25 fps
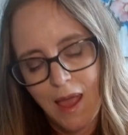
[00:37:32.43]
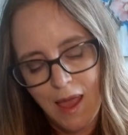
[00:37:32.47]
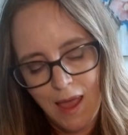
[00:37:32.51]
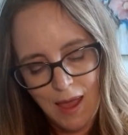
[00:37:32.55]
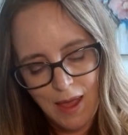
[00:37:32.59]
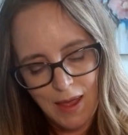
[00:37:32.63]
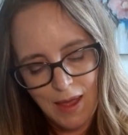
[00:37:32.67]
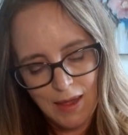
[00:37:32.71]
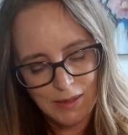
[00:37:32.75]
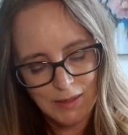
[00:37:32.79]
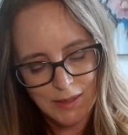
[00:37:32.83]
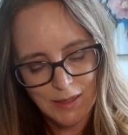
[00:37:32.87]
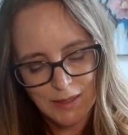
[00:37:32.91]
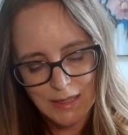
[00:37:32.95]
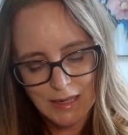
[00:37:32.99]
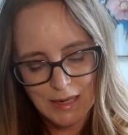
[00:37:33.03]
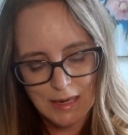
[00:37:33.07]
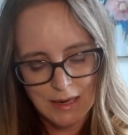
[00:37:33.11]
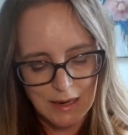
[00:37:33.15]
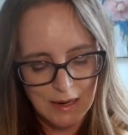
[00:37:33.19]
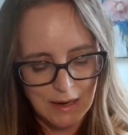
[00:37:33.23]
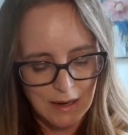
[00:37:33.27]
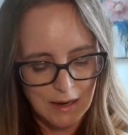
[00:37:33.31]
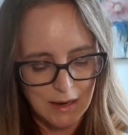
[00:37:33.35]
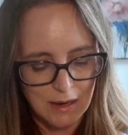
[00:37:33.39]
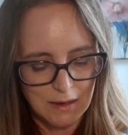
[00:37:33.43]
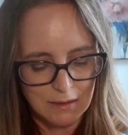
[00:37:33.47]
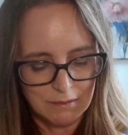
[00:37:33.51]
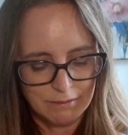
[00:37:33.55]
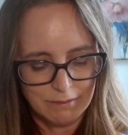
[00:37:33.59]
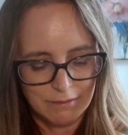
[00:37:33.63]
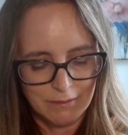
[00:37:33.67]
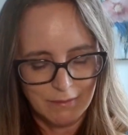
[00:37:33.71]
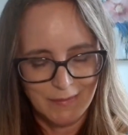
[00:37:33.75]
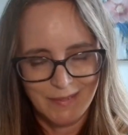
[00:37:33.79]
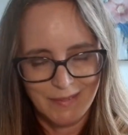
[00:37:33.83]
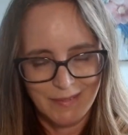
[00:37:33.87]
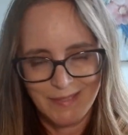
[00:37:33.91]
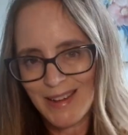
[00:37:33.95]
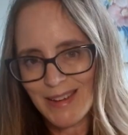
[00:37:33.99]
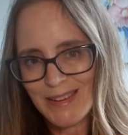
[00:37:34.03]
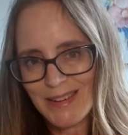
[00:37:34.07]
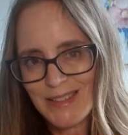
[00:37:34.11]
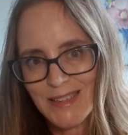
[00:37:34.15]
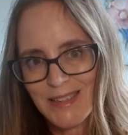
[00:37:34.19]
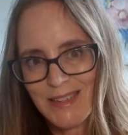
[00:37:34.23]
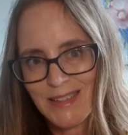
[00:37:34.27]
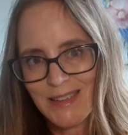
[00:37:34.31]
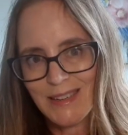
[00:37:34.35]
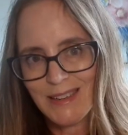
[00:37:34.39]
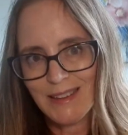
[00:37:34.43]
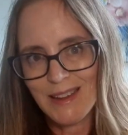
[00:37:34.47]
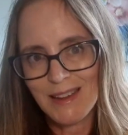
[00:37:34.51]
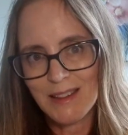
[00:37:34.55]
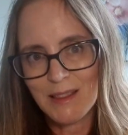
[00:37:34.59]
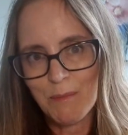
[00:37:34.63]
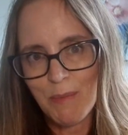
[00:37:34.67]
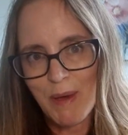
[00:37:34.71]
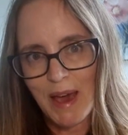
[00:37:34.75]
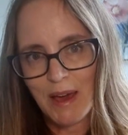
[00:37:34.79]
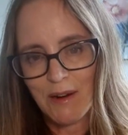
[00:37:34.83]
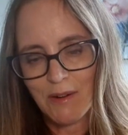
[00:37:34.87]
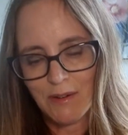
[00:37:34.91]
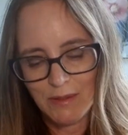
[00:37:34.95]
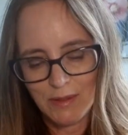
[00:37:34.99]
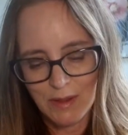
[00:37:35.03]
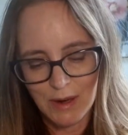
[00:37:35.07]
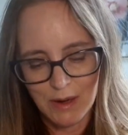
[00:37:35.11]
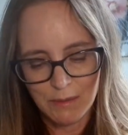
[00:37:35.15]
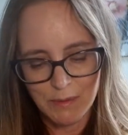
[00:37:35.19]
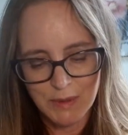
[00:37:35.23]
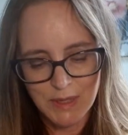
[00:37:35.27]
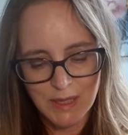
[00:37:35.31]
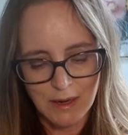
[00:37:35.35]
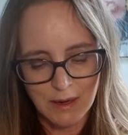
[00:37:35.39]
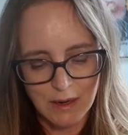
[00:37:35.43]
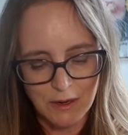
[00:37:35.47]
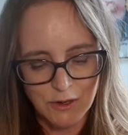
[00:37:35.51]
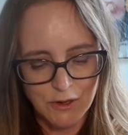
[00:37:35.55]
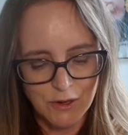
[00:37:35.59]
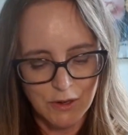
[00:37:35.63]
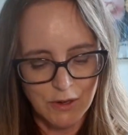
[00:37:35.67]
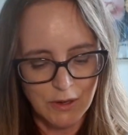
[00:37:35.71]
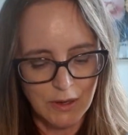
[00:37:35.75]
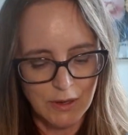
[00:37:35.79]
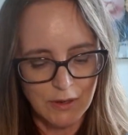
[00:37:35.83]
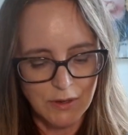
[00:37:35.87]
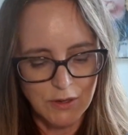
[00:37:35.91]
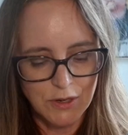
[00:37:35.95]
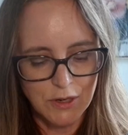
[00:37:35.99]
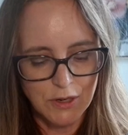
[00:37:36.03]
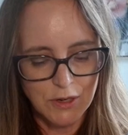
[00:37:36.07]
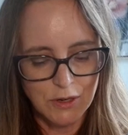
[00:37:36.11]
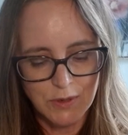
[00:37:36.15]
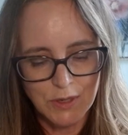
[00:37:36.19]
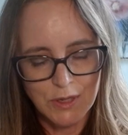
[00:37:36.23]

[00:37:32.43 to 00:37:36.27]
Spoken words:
and I just didn't like the pattern that it was going to turn into.